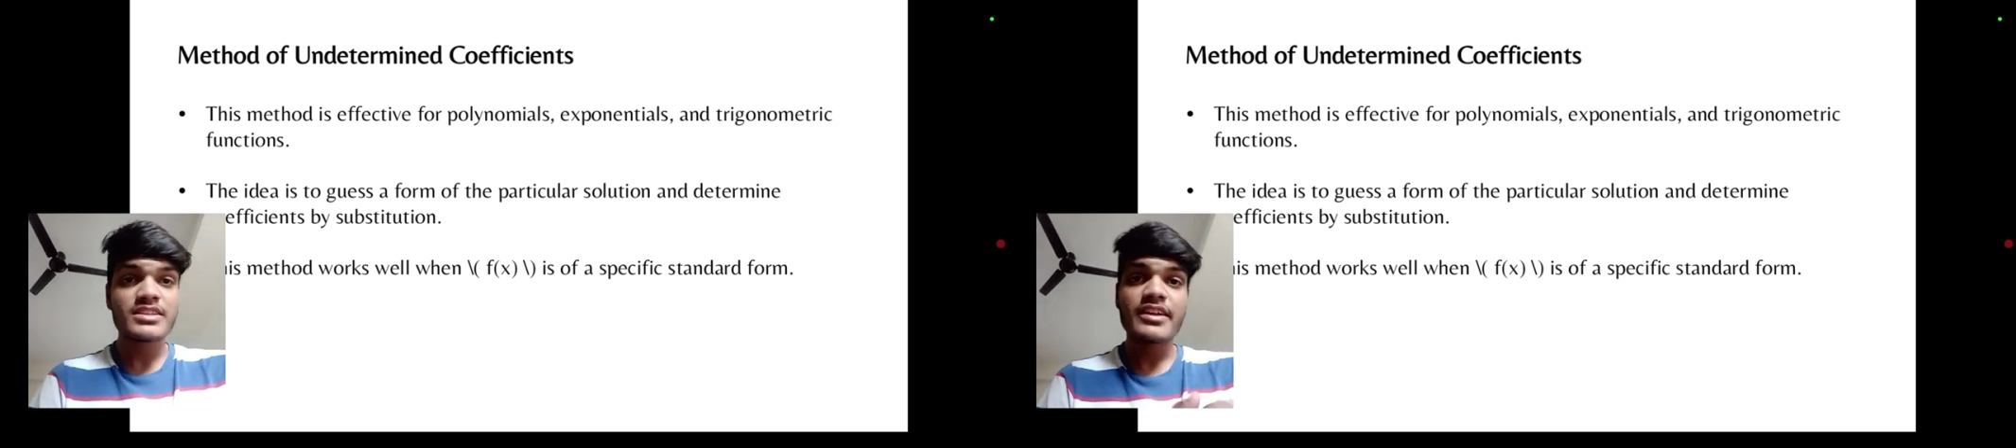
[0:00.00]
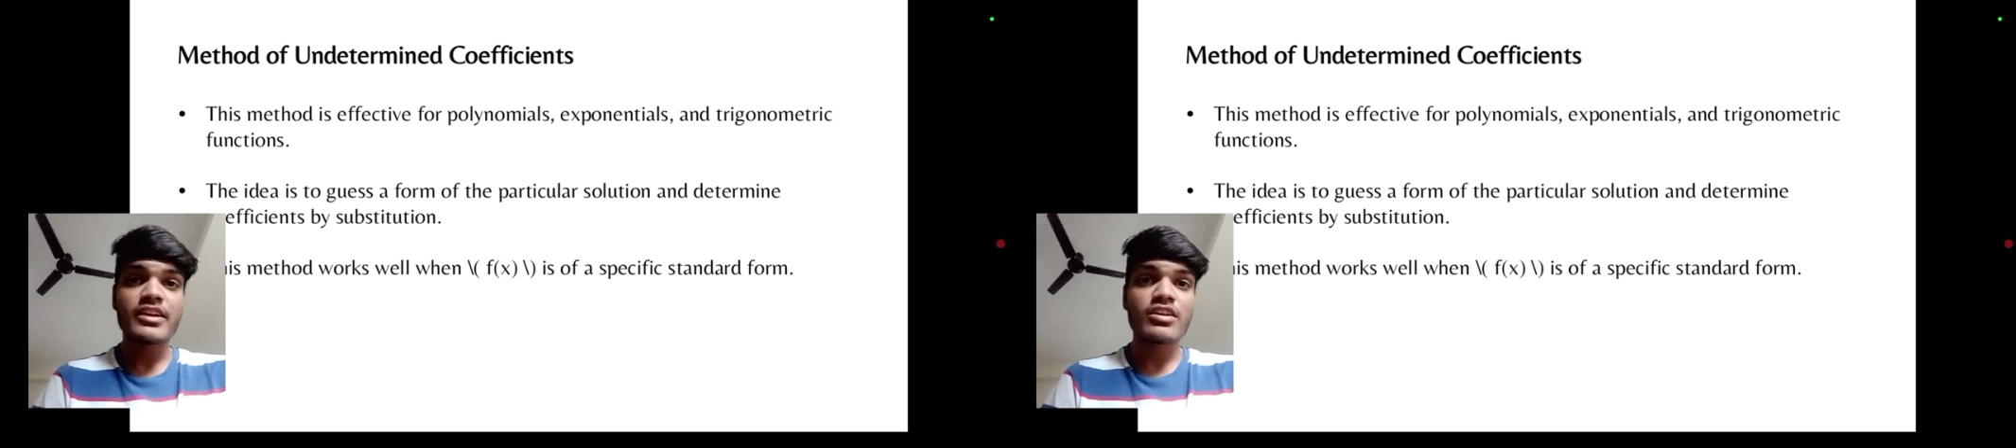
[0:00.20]

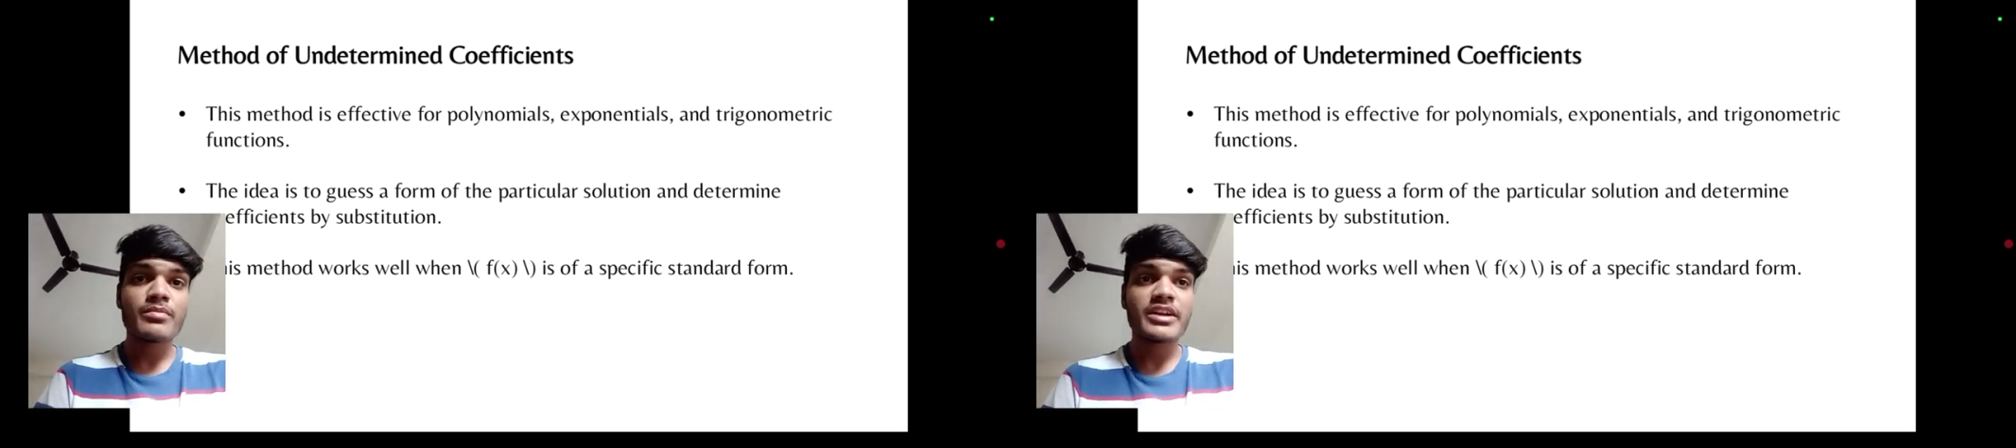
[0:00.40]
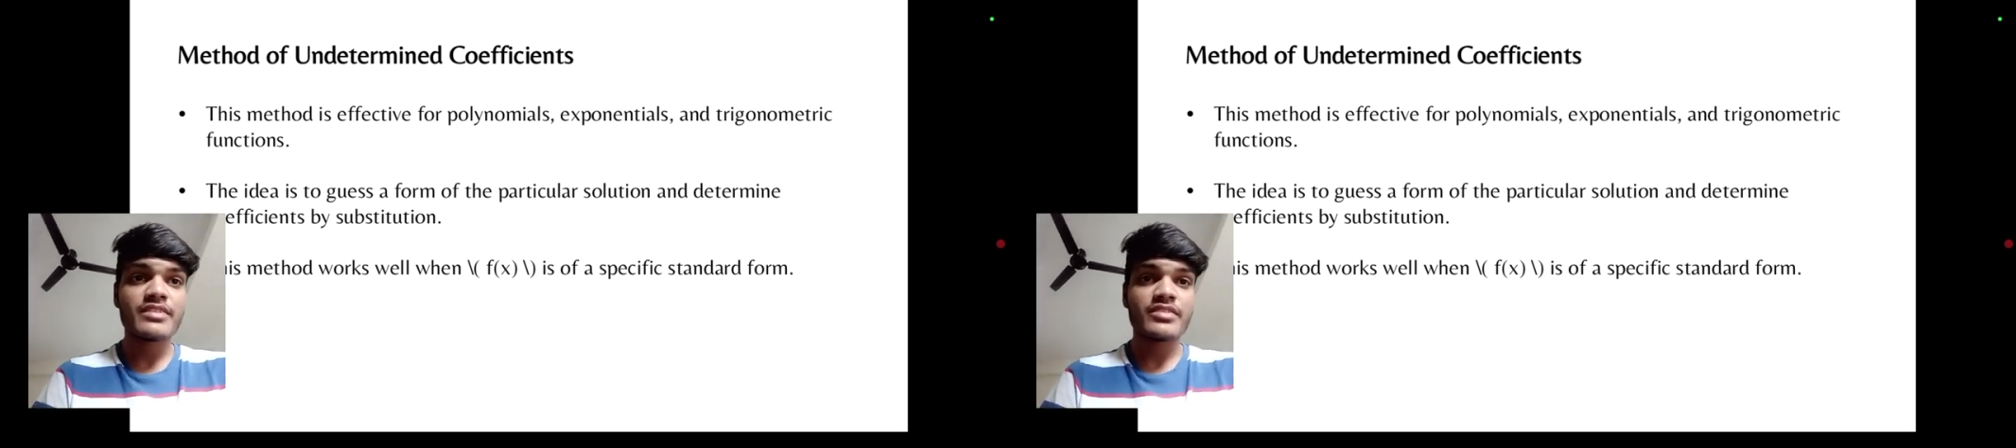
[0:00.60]
the
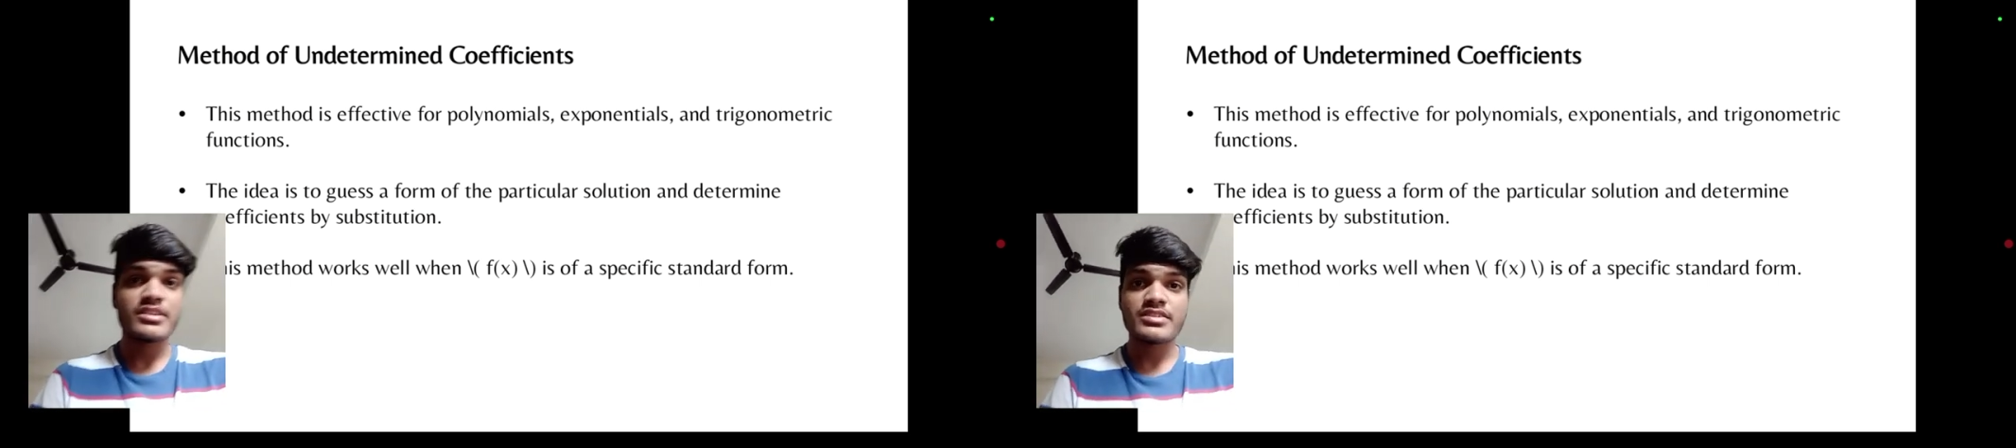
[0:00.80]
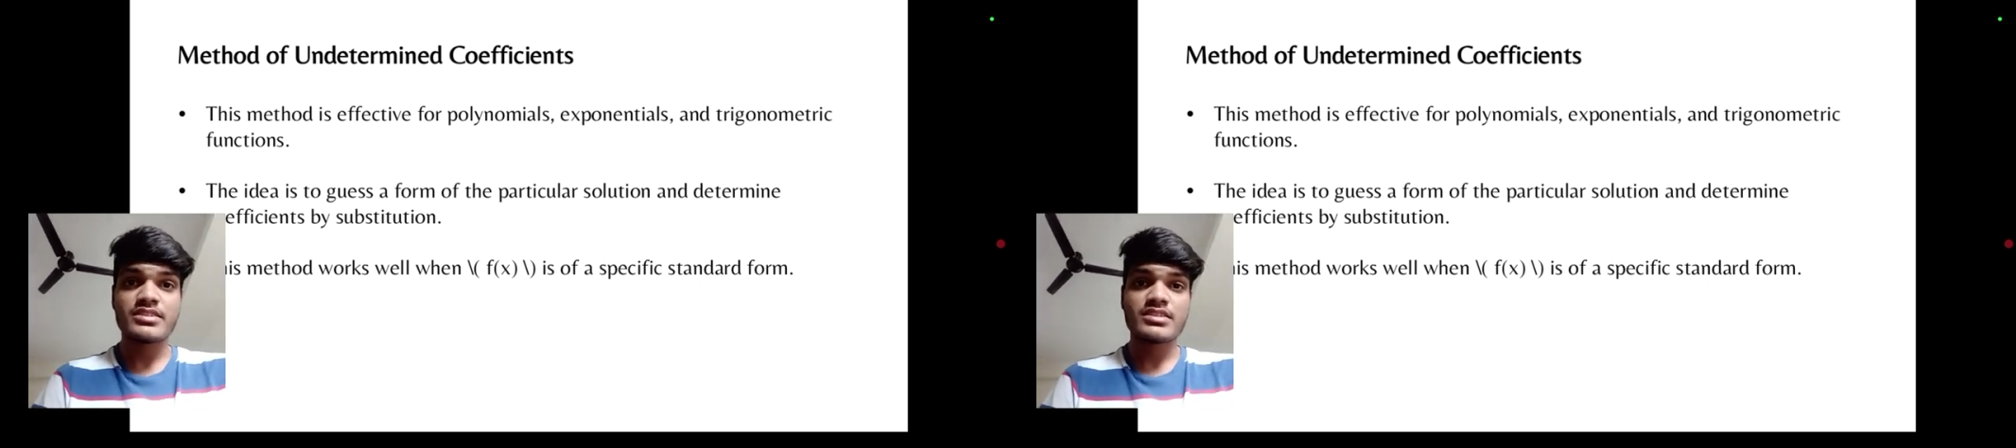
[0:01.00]
trigonometric
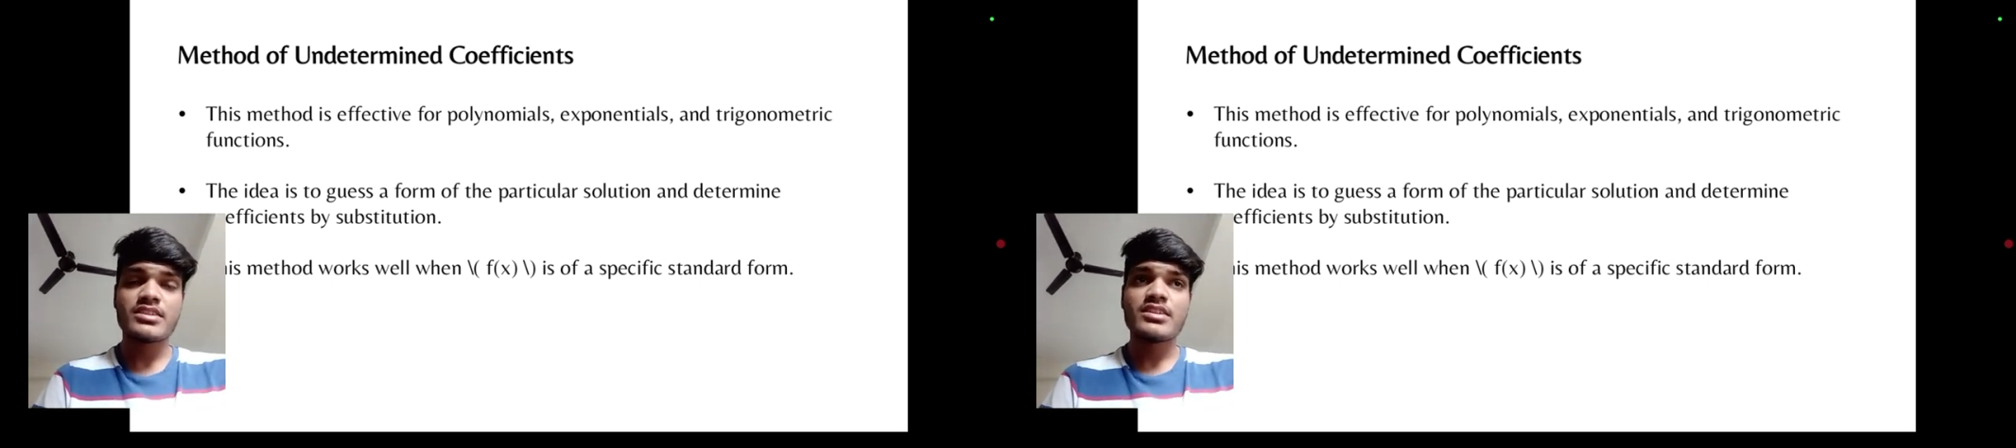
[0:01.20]
functions.